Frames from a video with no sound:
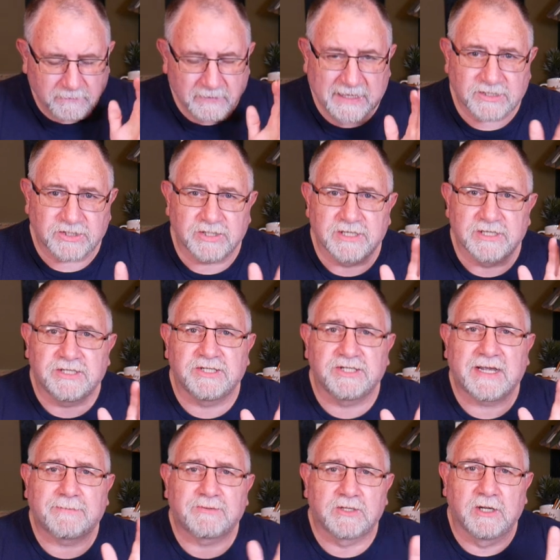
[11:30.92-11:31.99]
That cheese
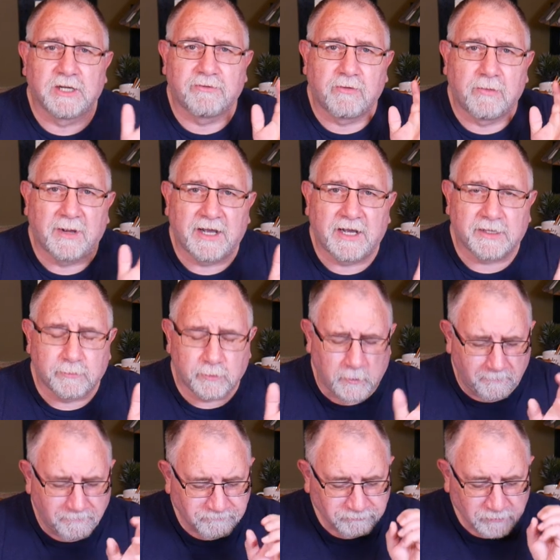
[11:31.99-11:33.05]
is absolutely
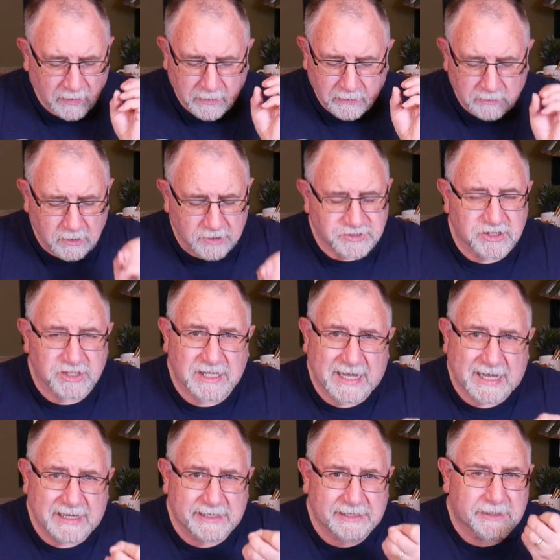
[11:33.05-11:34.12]
remarkable. Lots of
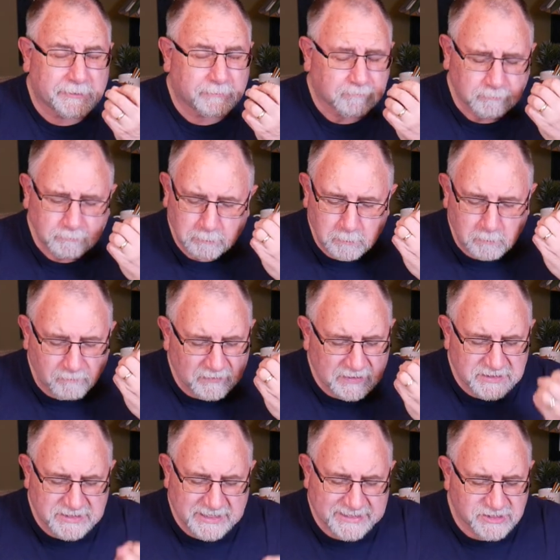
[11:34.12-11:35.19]
garlic
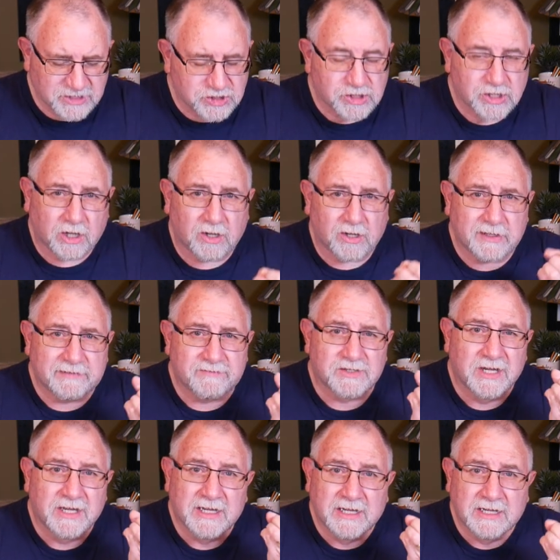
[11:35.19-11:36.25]
and taste of
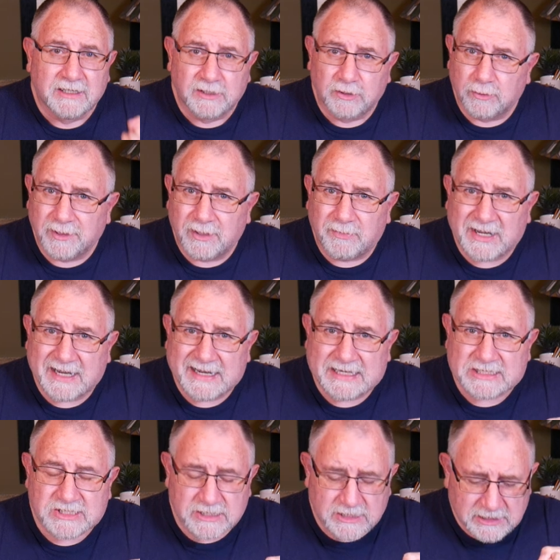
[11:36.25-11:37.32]
chives, a little bit of
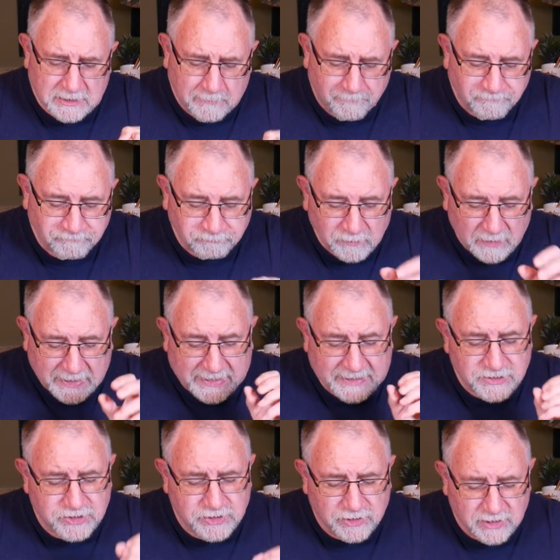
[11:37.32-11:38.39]
parsley,
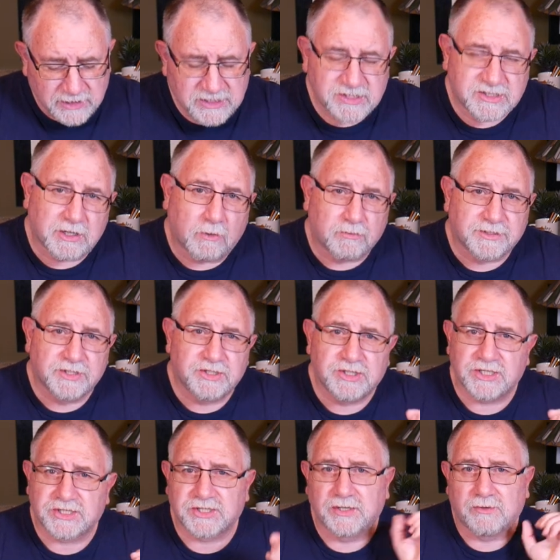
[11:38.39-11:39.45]
and certainly salted
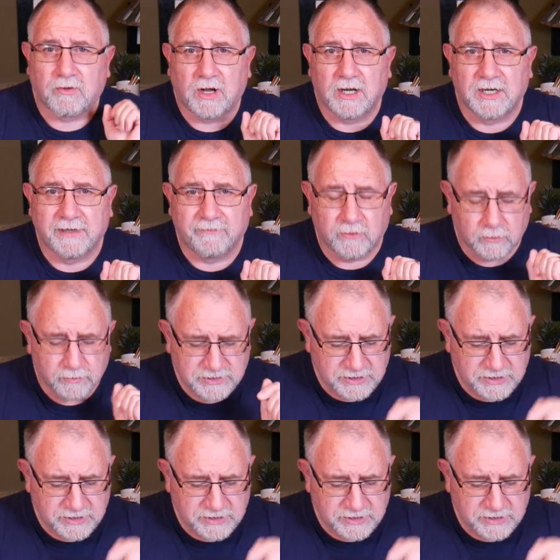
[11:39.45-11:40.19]
just to the right level.